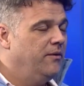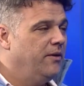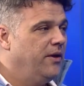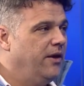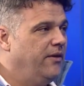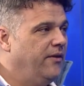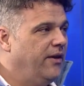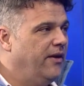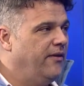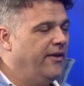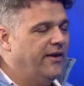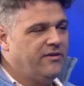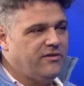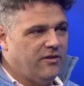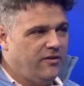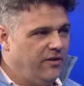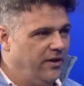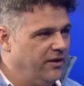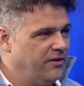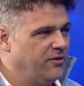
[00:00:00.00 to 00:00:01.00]
And that's the
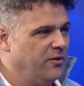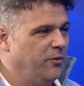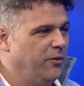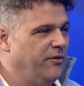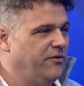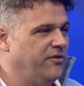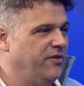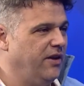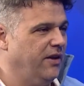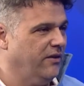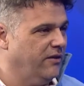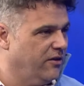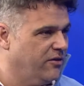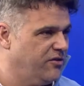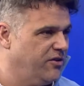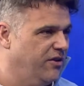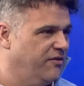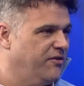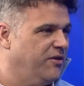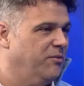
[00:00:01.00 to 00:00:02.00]
thing. So we've seen the
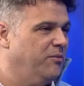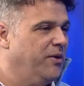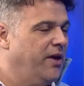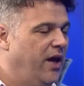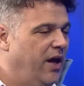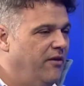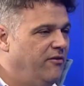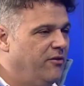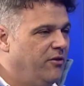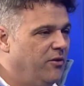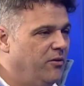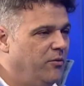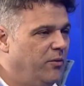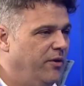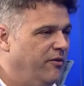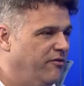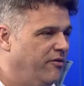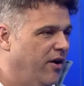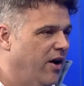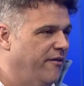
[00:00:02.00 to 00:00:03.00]
shift in behavior, and
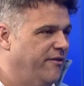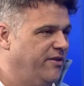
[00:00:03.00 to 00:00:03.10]
we've